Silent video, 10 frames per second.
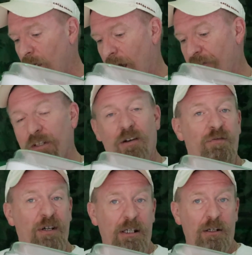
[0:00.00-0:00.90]
I've done
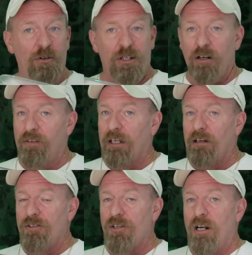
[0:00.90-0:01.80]
videos and everything
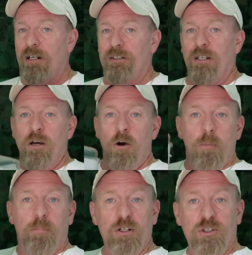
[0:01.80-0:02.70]
else on it,
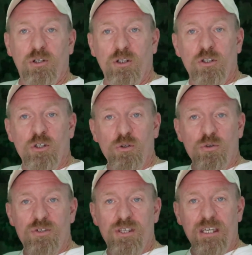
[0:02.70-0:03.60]
but you can
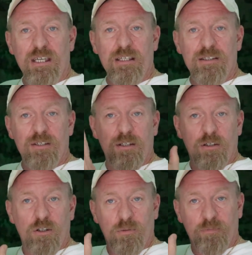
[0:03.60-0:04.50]
use these,
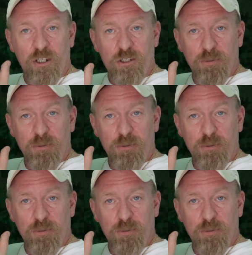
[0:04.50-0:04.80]
this